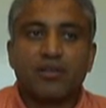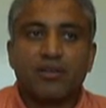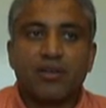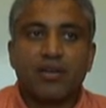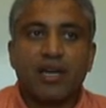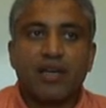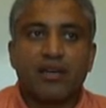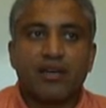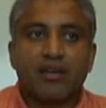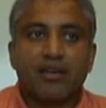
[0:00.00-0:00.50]
You
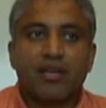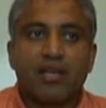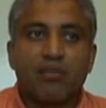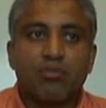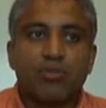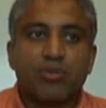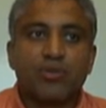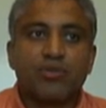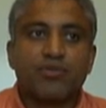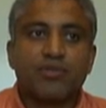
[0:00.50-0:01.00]
can
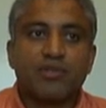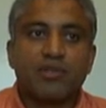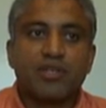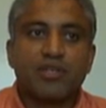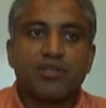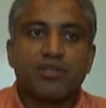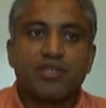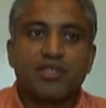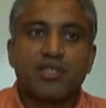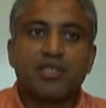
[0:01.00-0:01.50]
improve
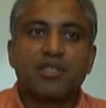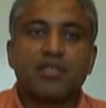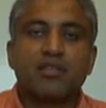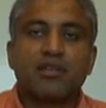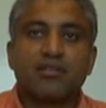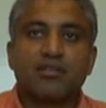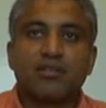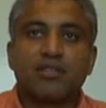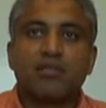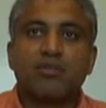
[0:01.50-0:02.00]
security
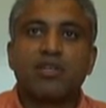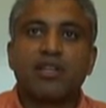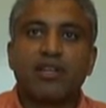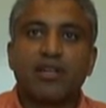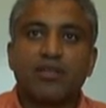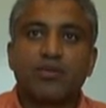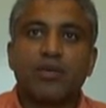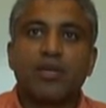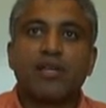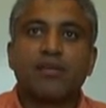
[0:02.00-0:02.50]
considerably
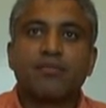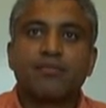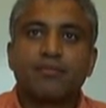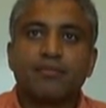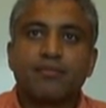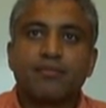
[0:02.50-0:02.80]
that way.